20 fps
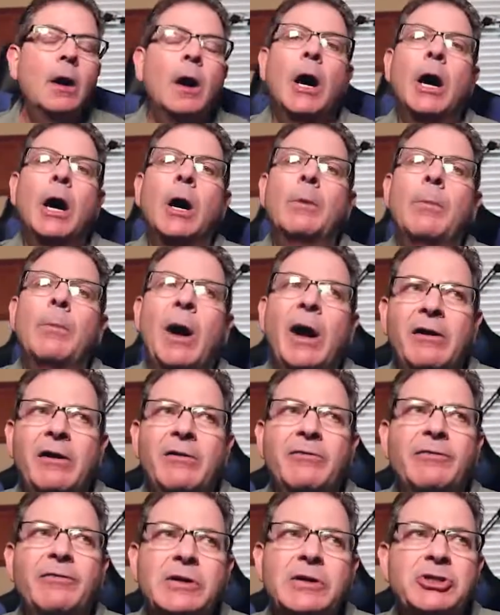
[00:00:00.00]
Um, higher
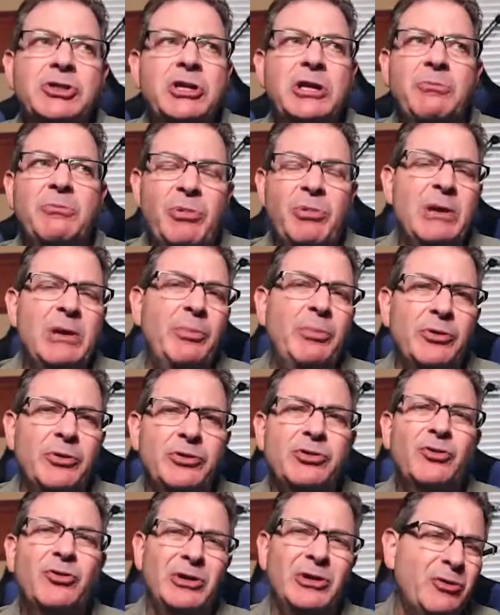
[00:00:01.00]
functioning people
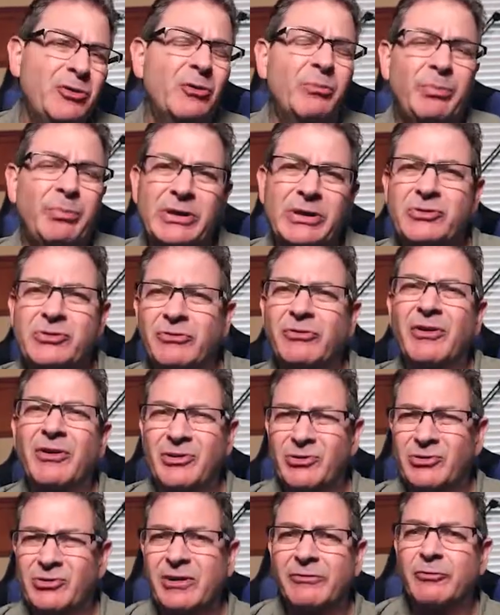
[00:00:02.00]
usually do a bunch of
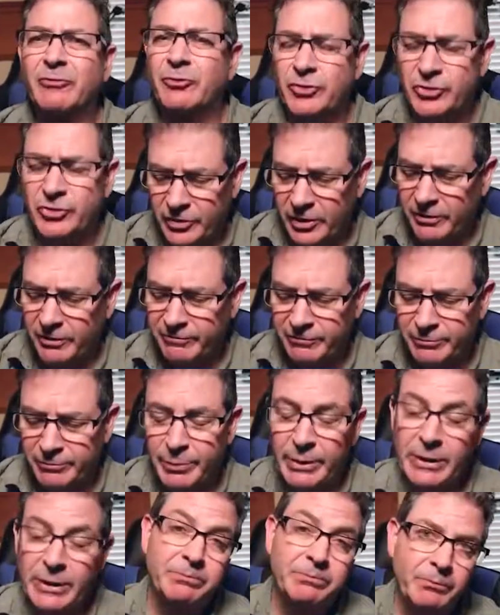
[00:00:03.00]
other different stuff,
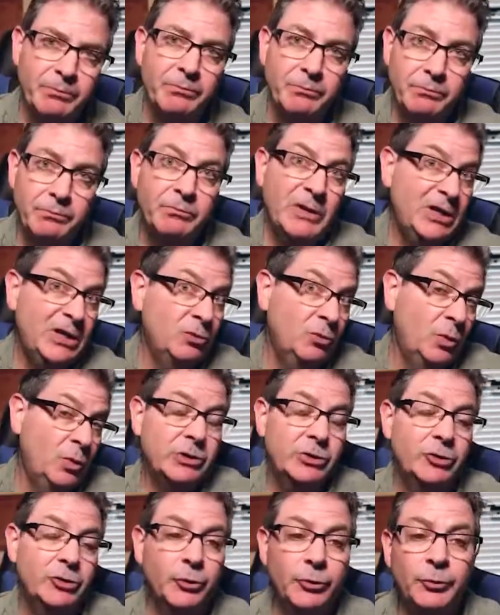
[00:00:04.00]
but they could
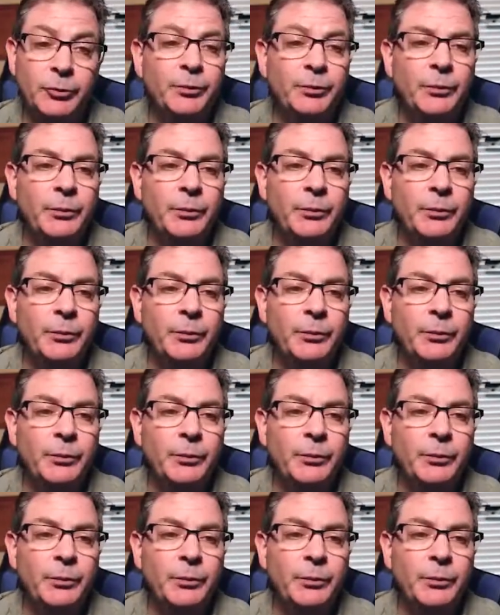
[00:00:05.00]
run too.